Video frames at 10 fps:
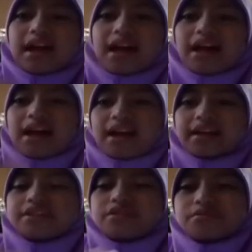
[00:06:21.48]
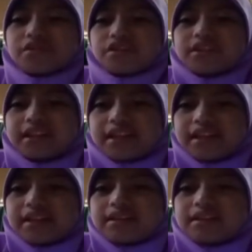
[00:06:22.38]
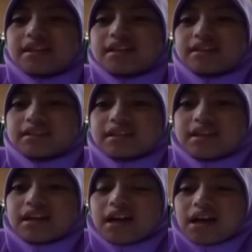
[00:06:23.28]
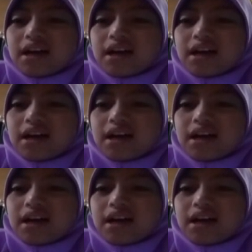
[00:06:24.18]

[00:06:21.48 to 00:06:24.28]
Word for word: Hi, good morning. Morning.